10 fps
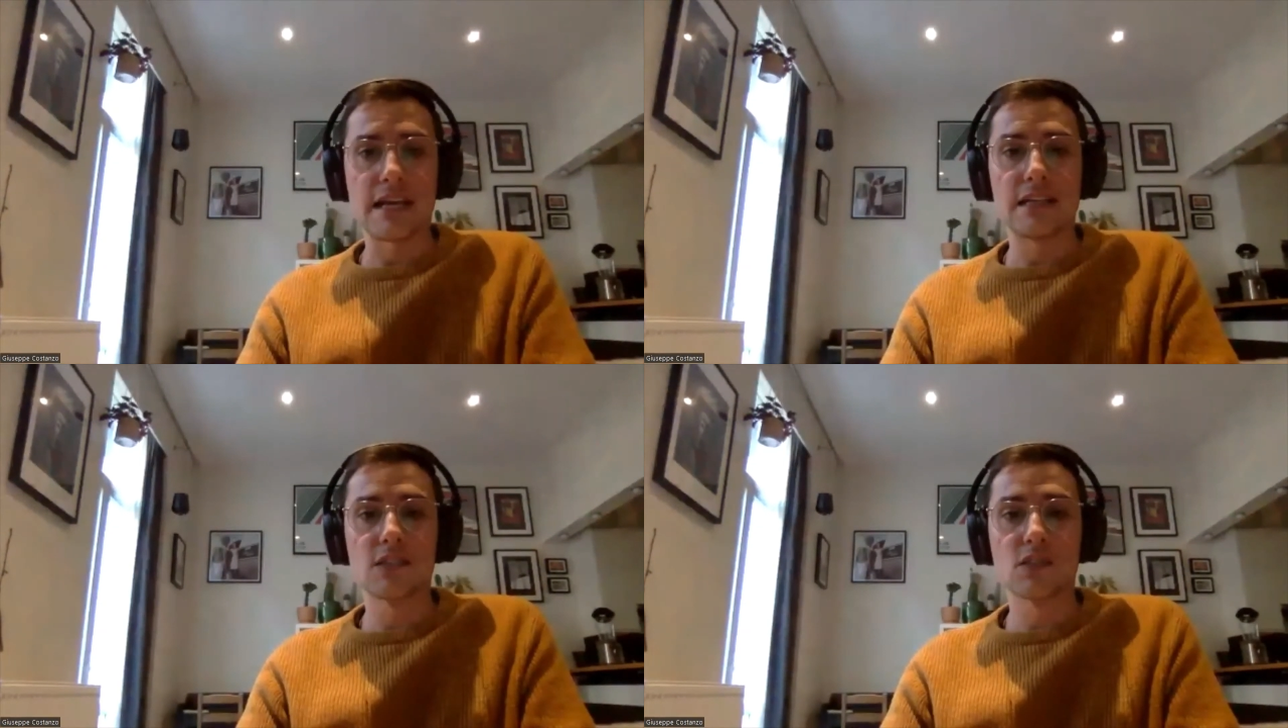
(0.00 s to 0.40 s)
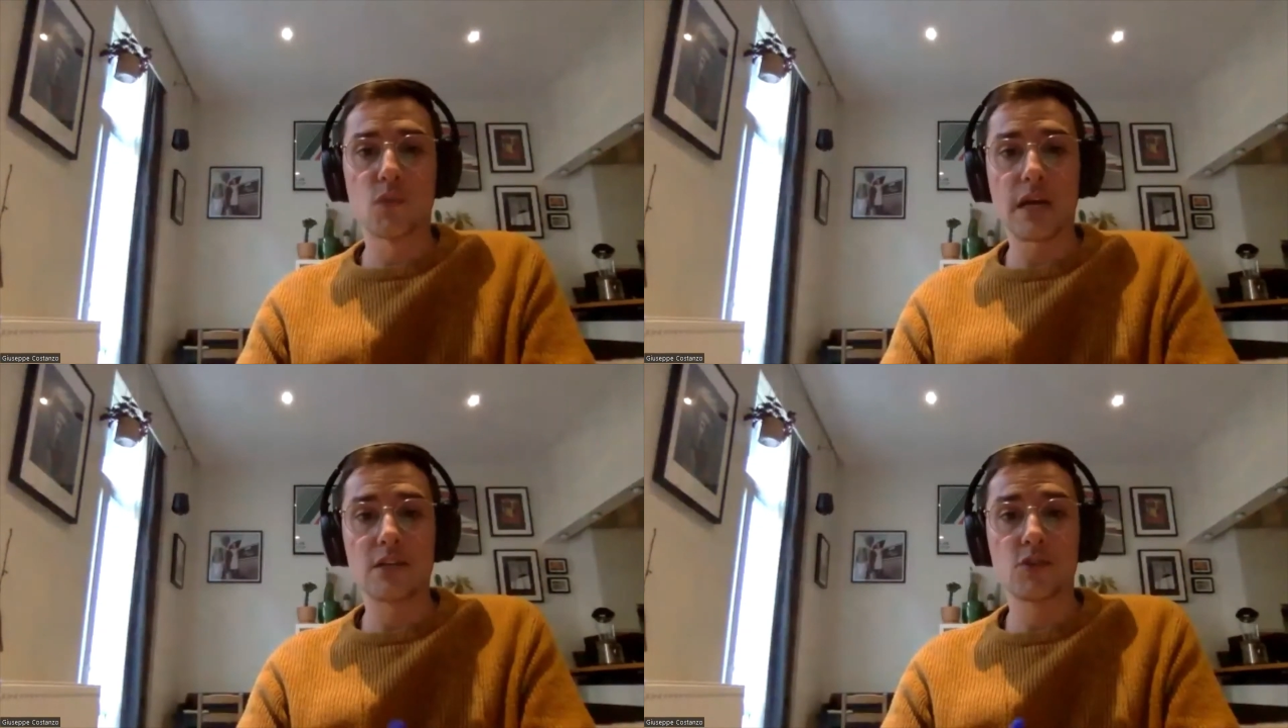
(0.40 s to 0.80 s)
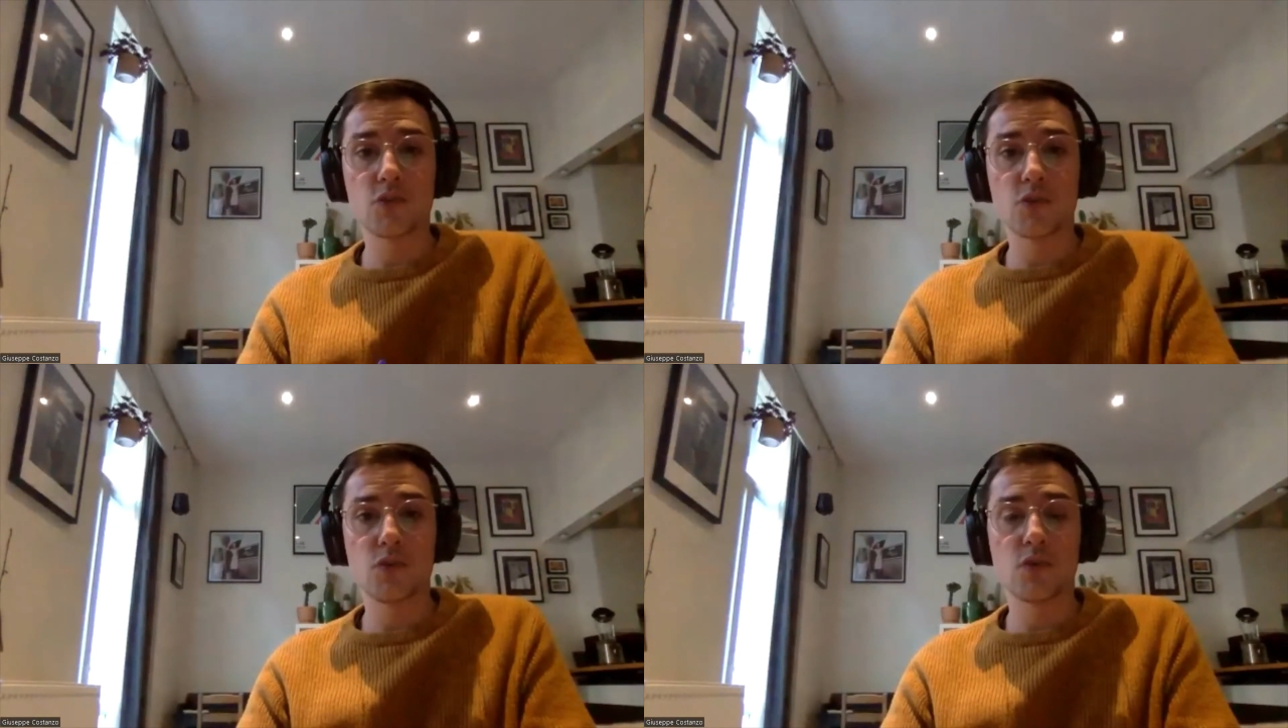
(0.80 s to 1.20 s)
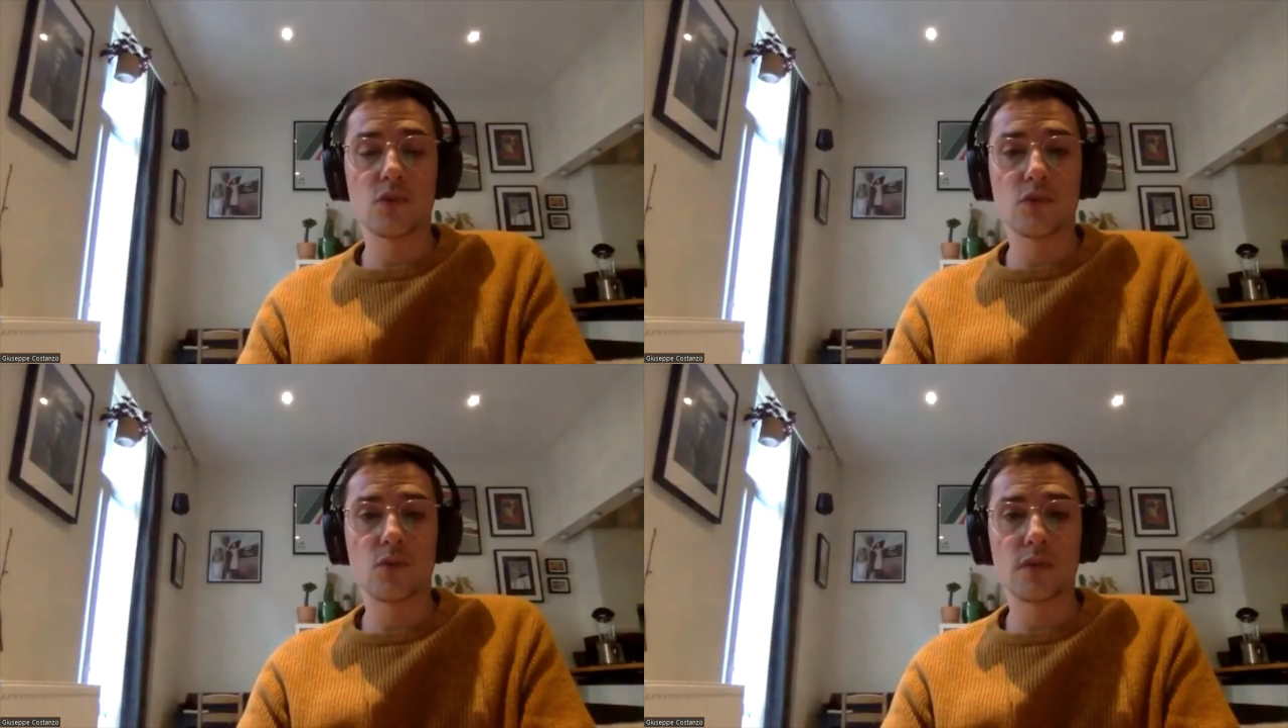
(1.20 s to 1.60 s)
and where
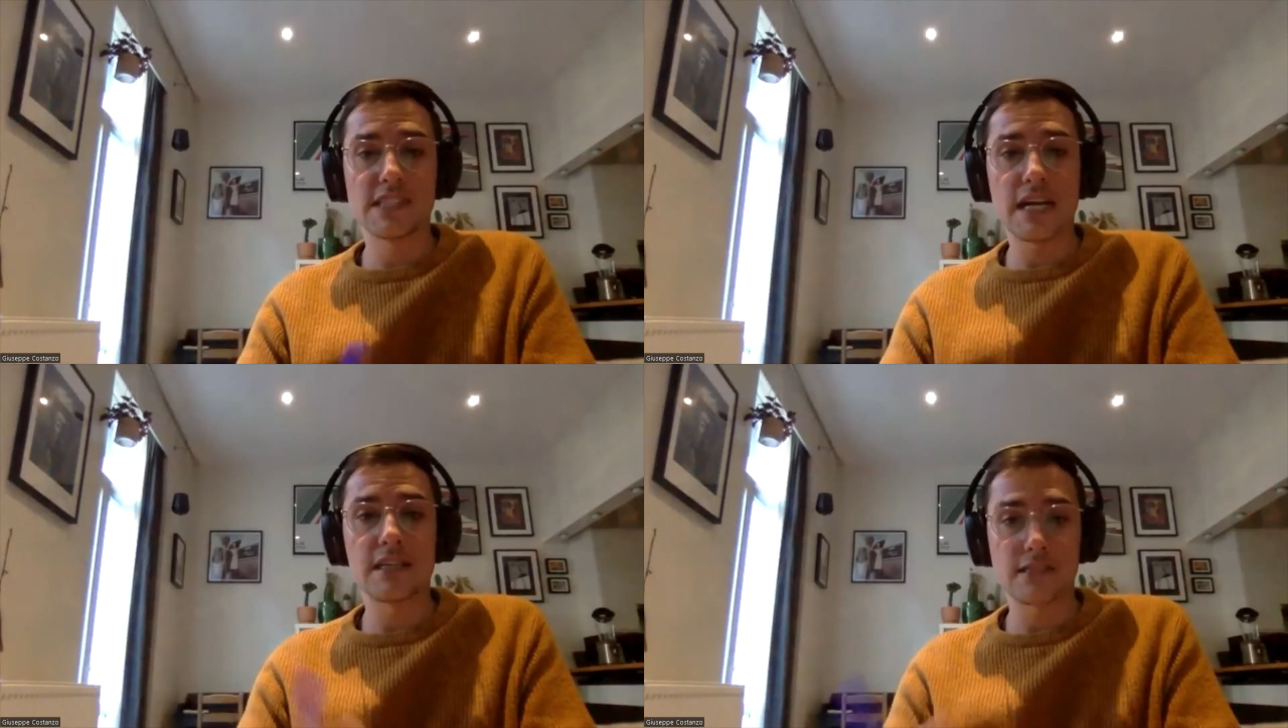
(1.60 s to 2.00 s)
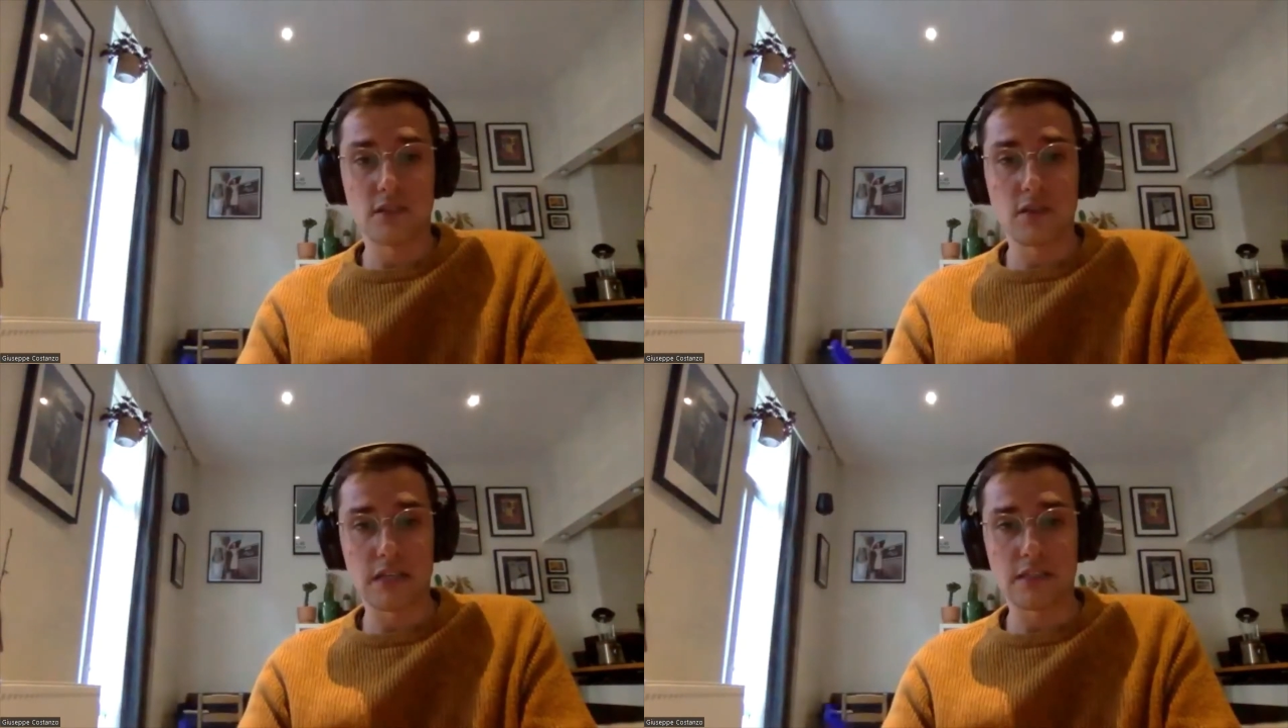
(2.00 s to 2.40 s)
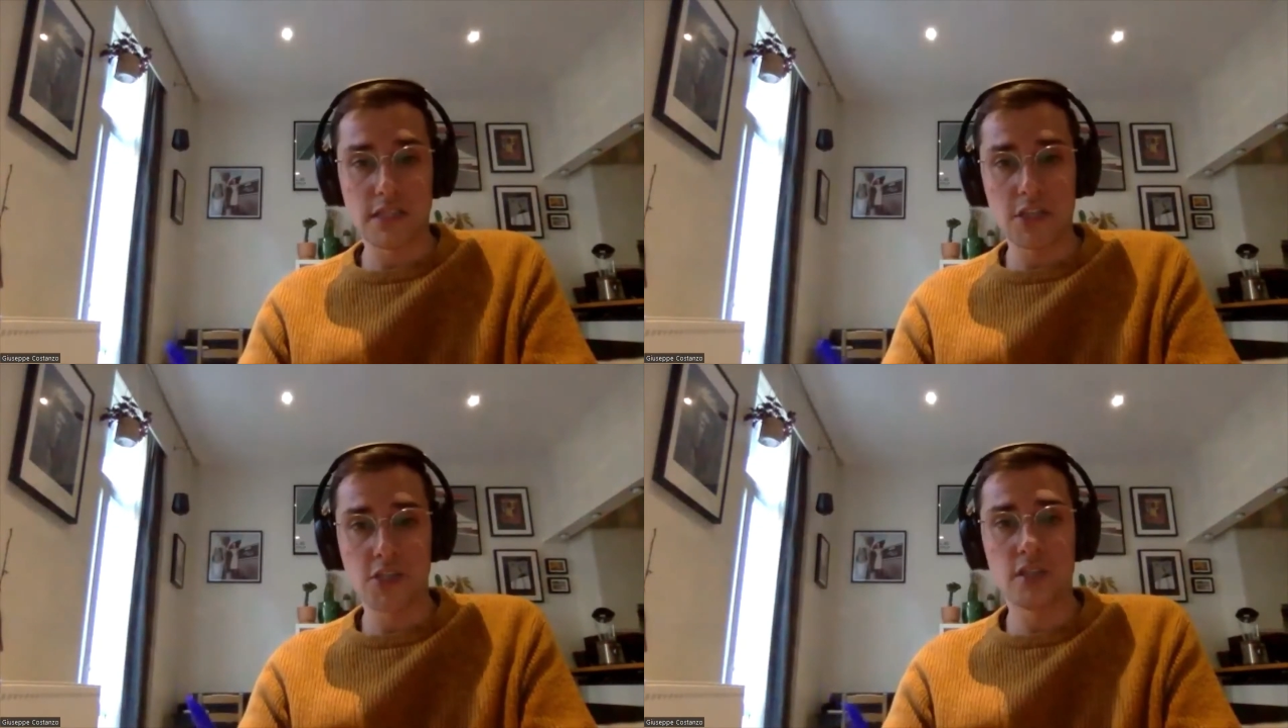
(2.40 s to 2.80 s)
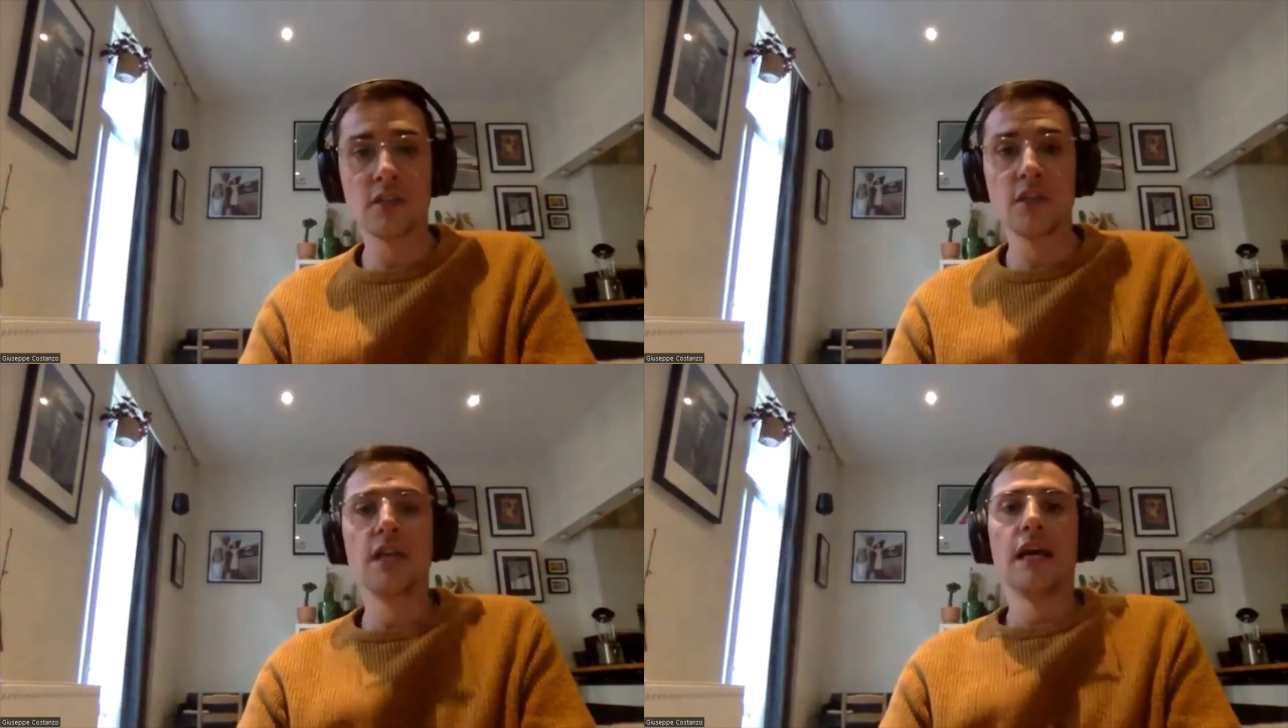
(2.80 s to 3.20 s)
do we stand as an
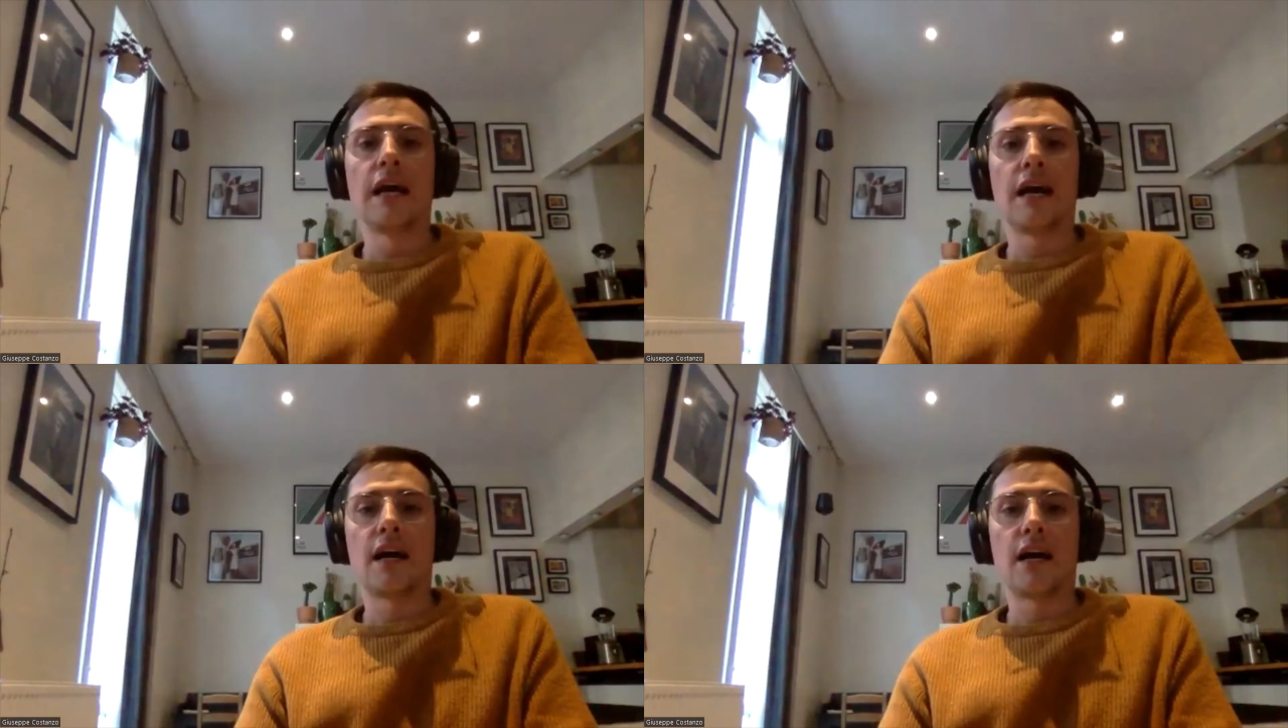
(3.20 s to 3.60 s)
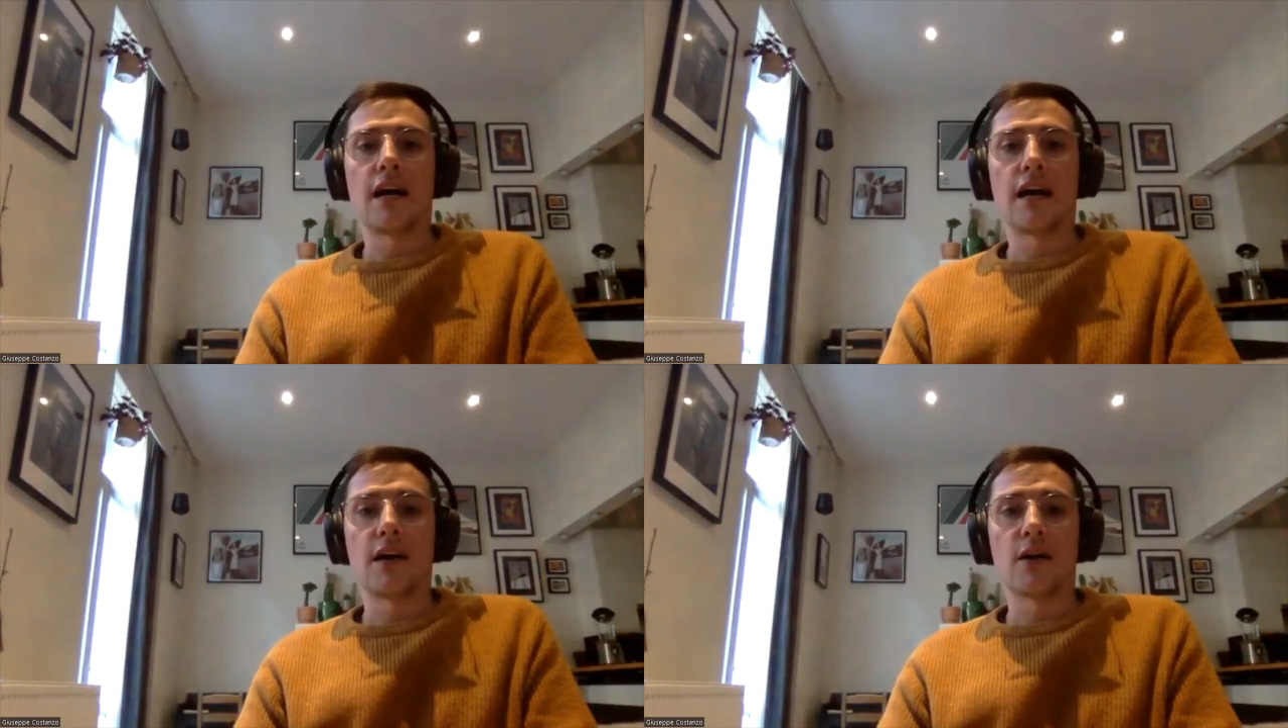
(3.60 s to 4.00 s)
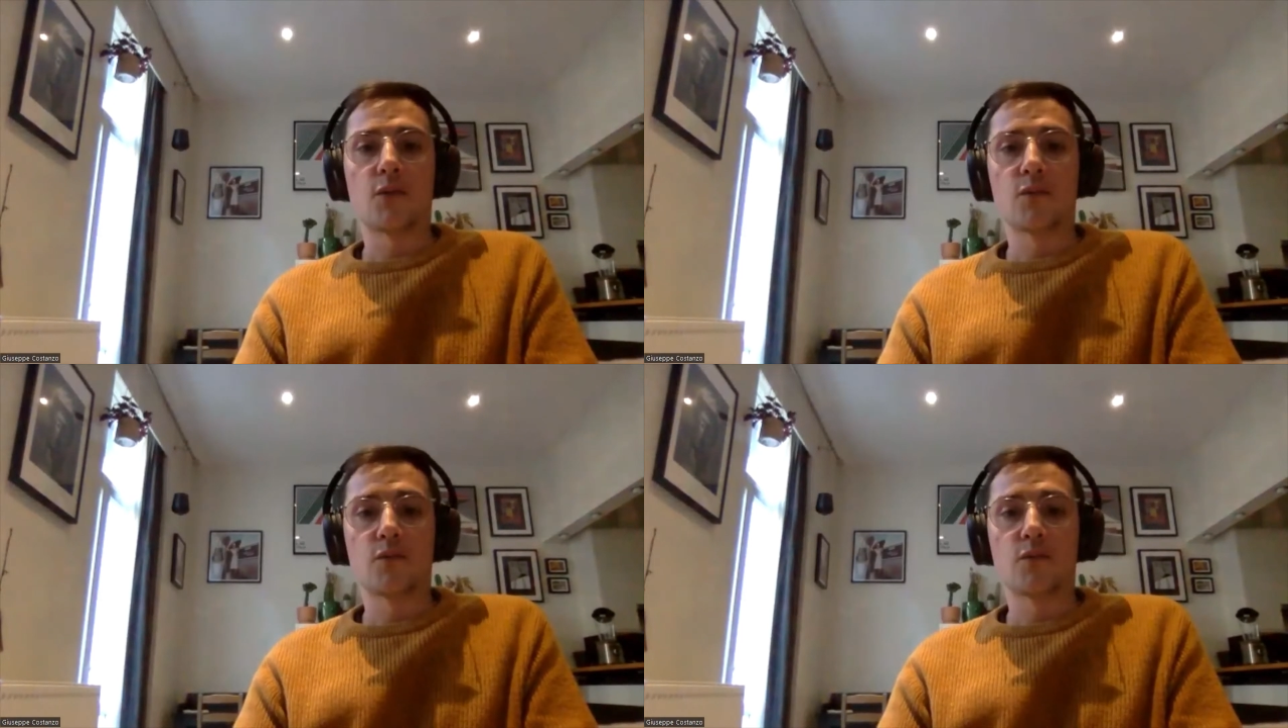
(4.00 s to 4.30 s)
organization? Well,